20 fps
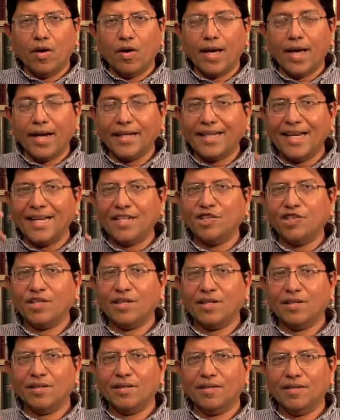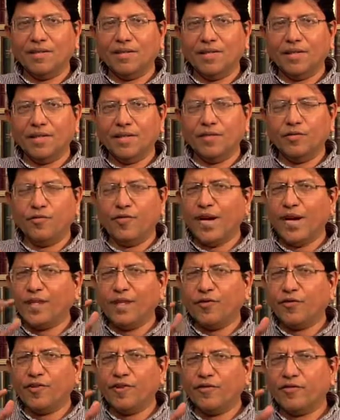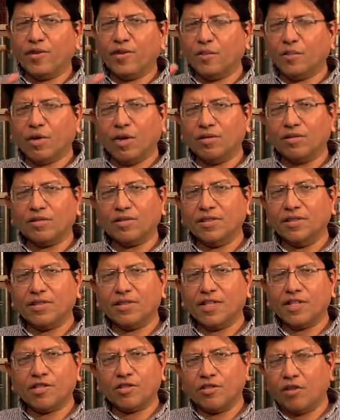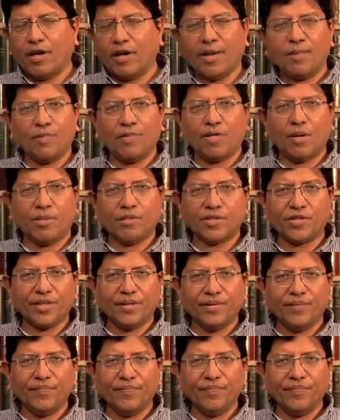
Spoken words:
attention is very different from concentration or absorption.